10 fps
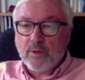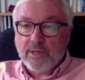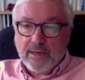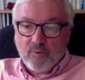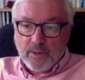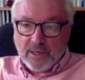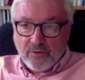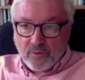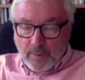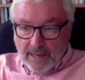when they have to
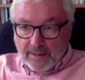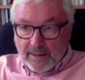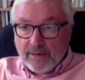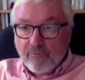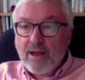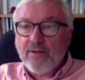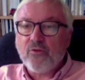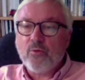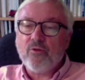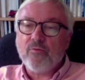begin to pay their
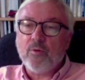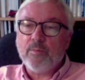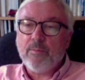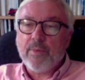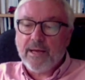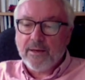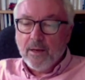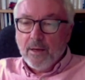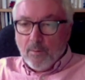rents, which have not been paid,